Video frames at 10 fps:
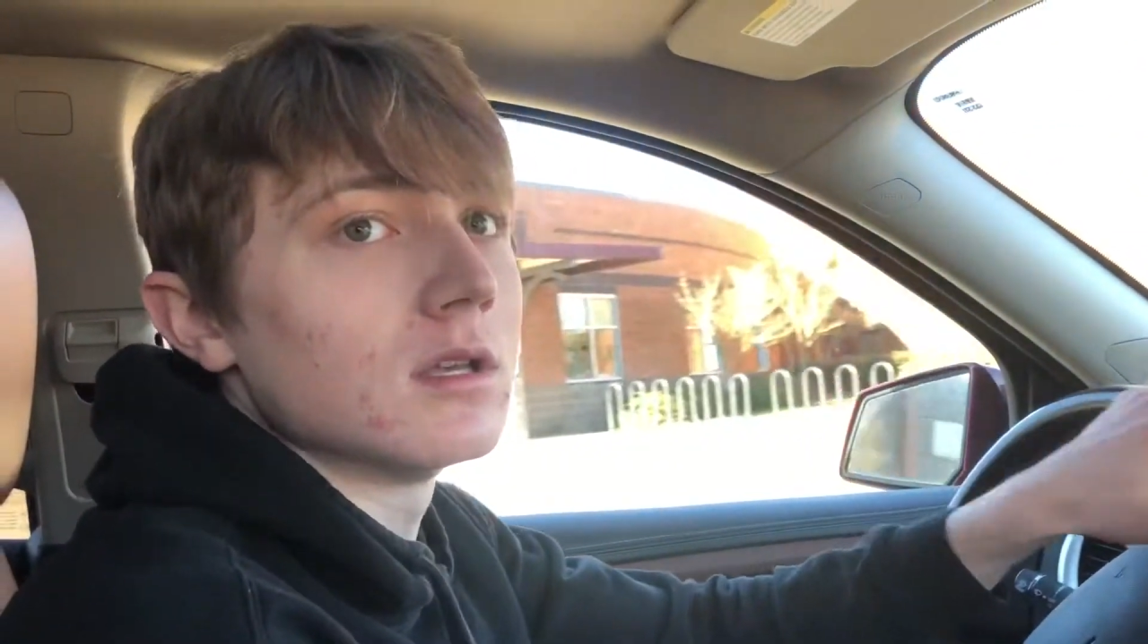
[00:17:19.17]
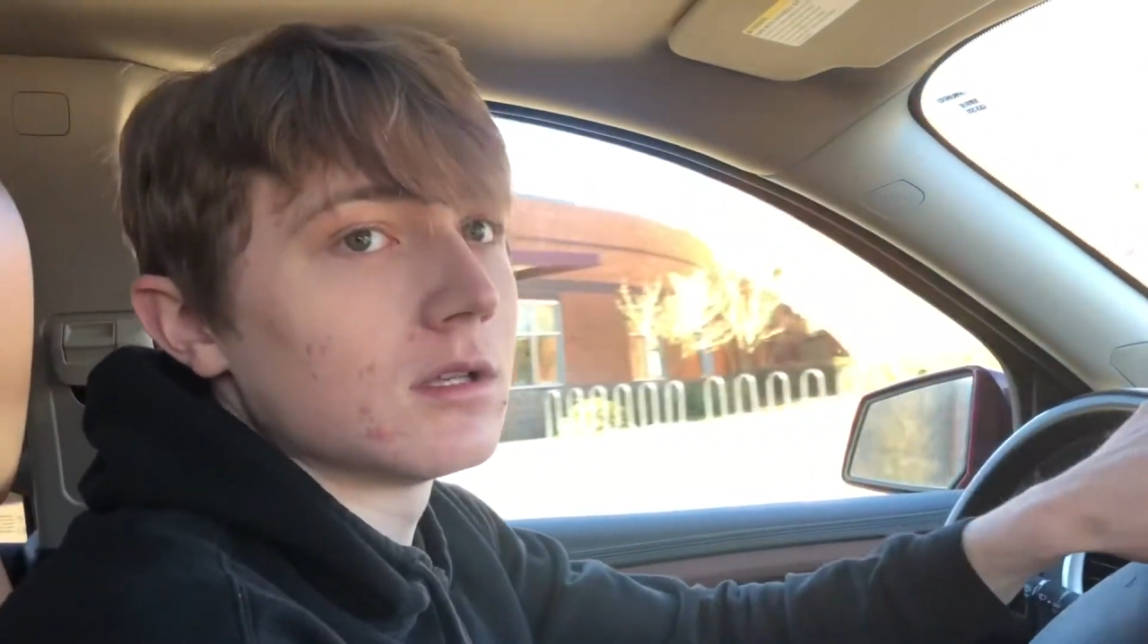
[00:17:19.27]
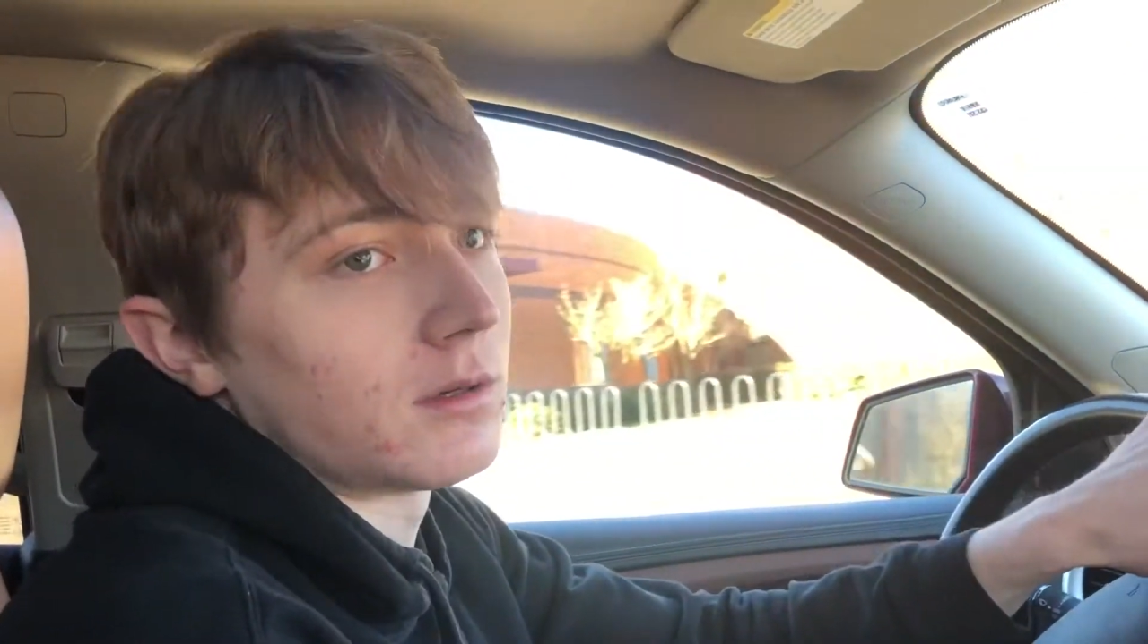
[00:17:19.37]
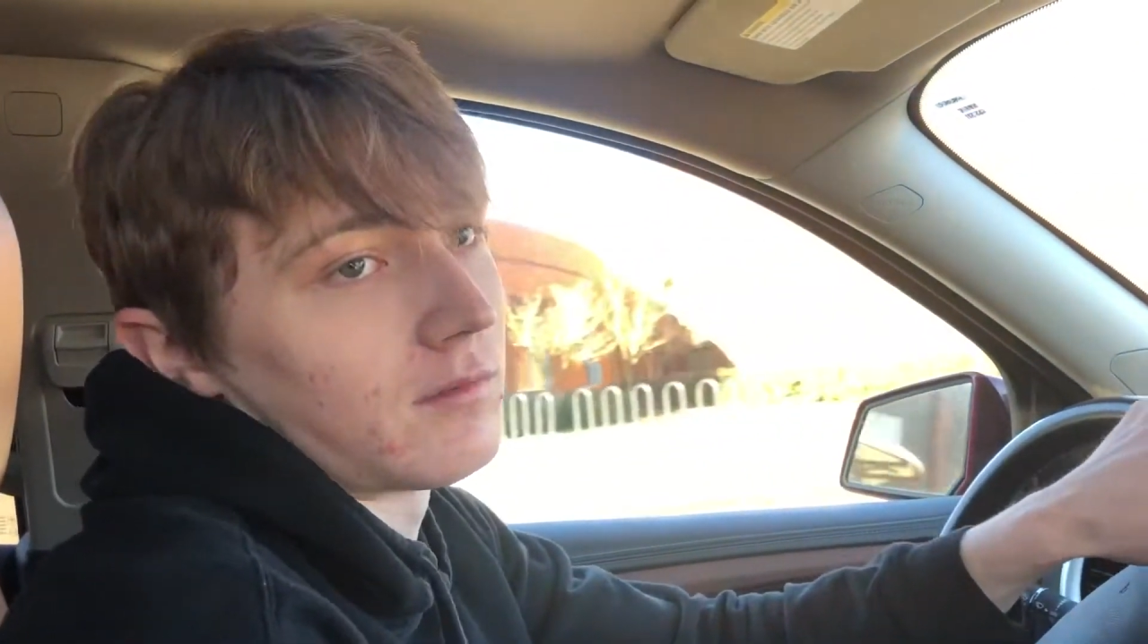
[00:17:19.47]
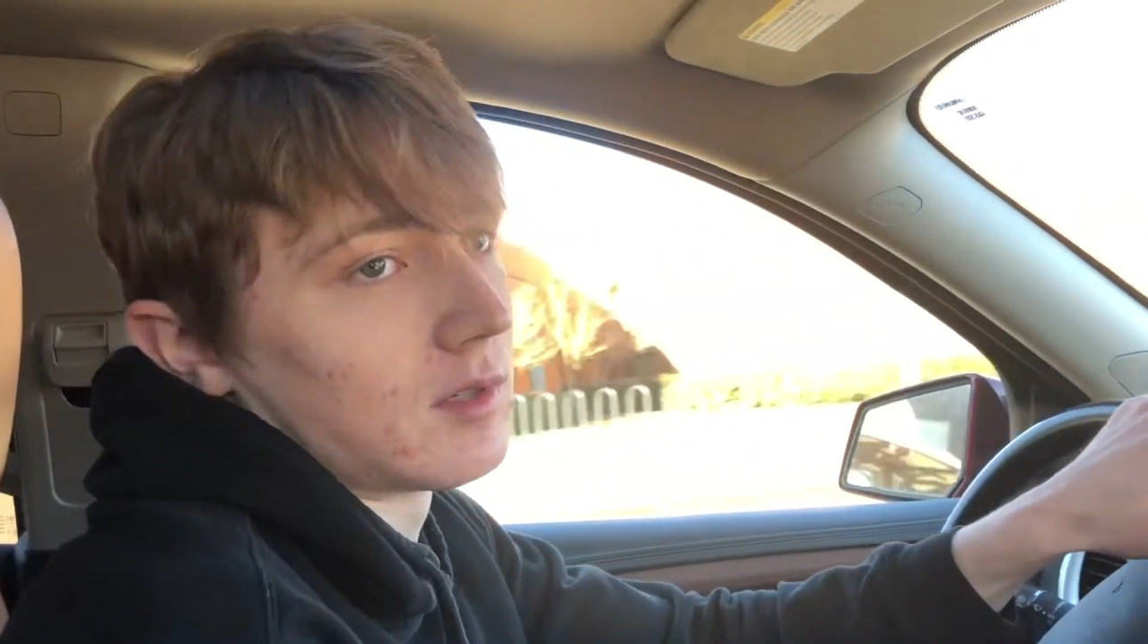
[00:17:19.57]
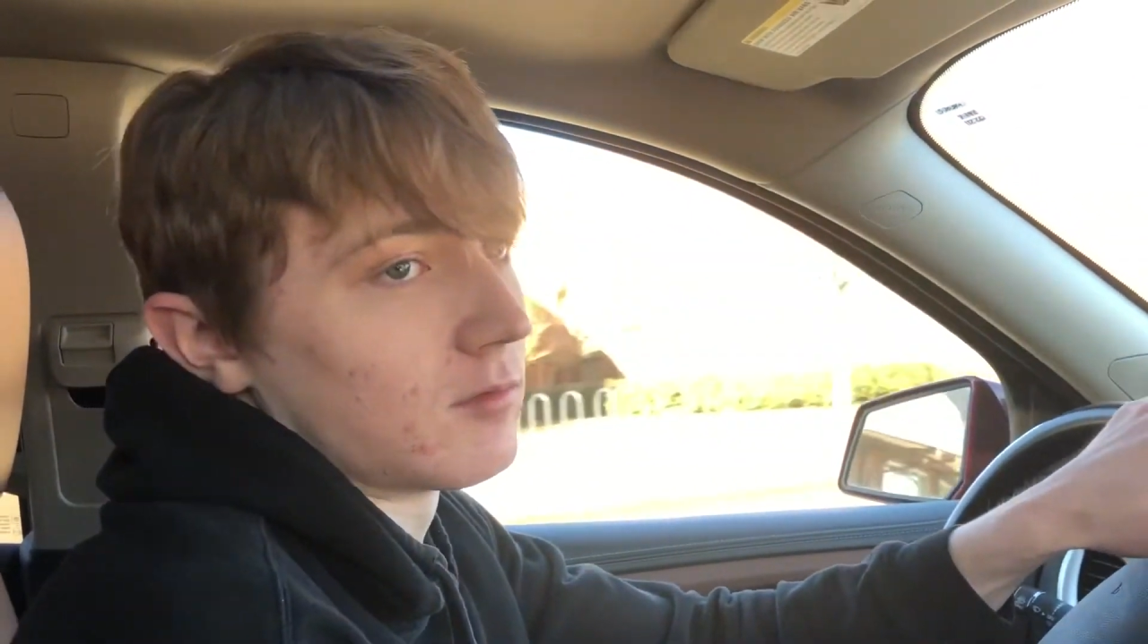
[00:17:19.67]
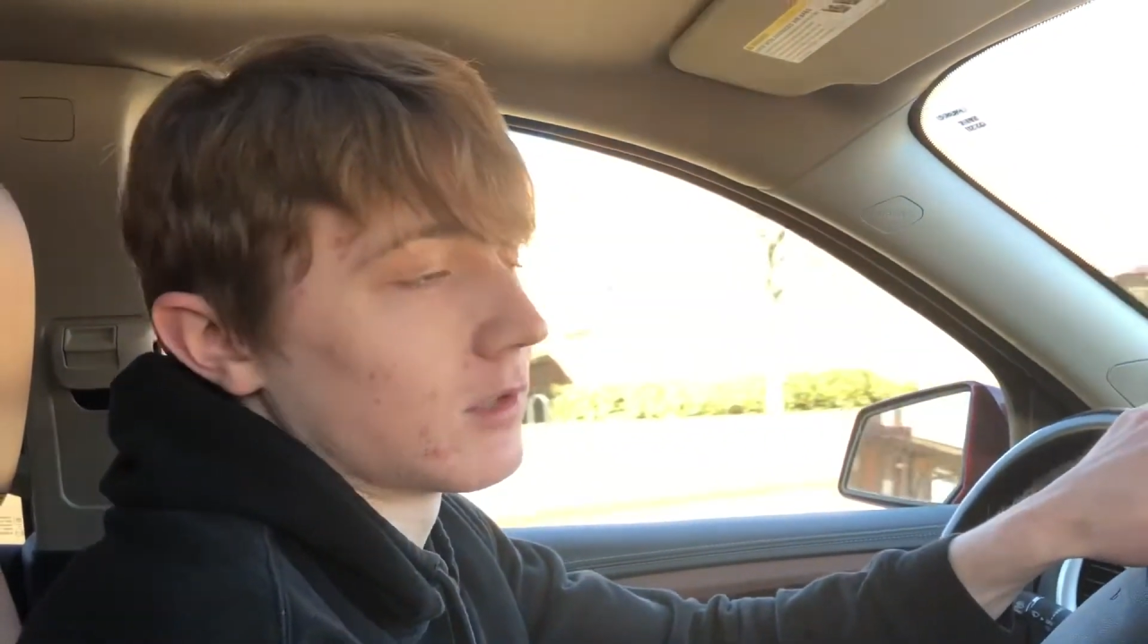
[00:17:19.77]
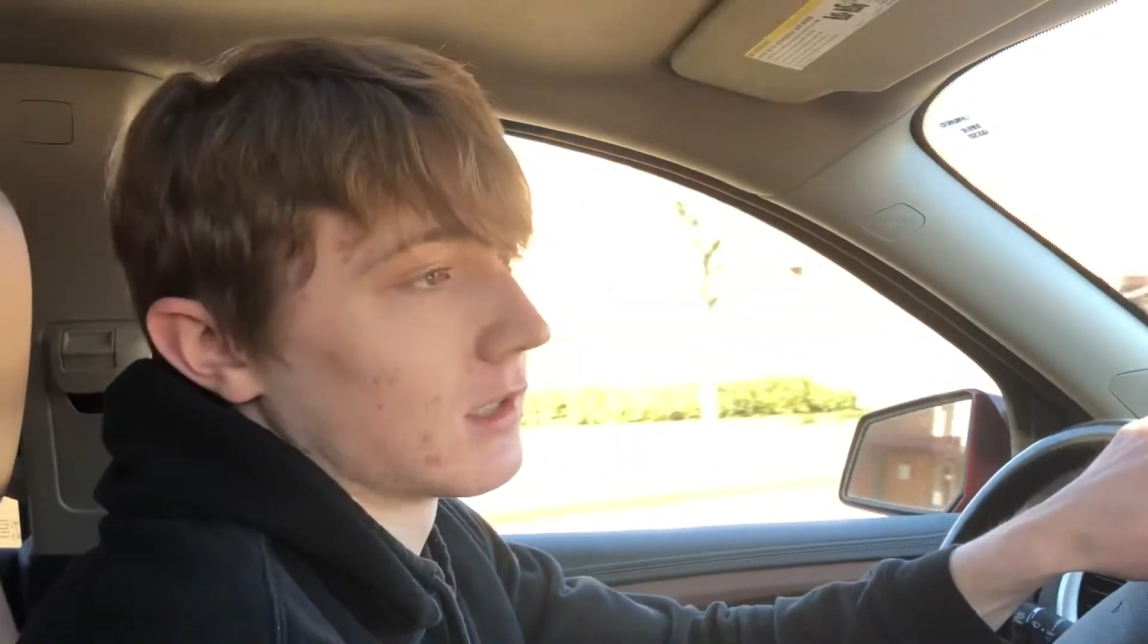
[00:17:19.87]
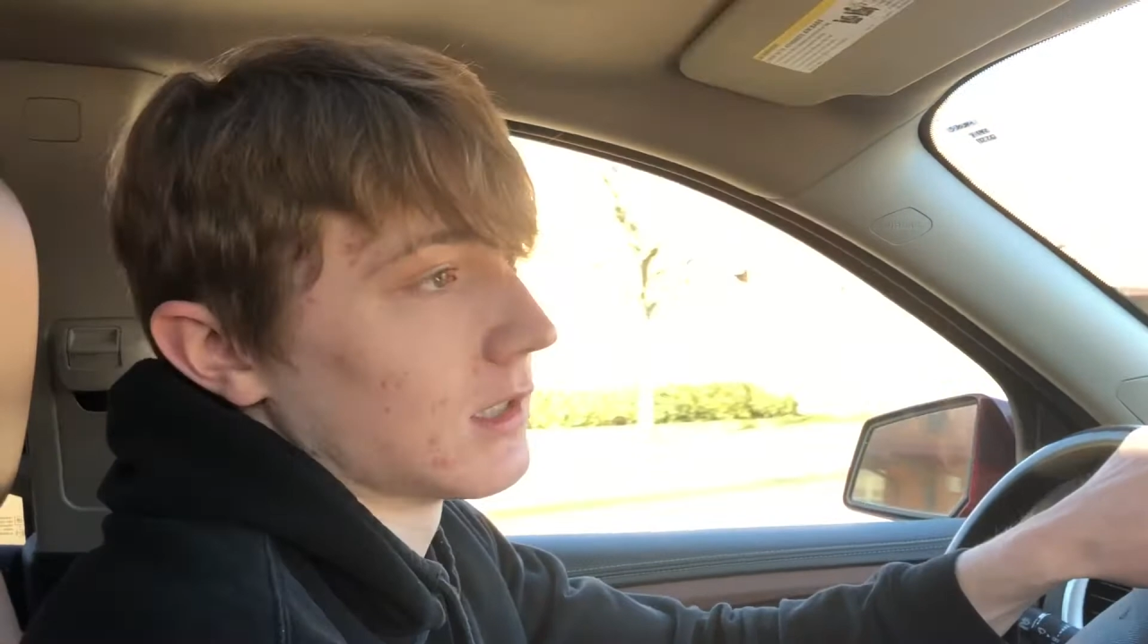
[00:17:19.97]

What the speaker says: You don't even really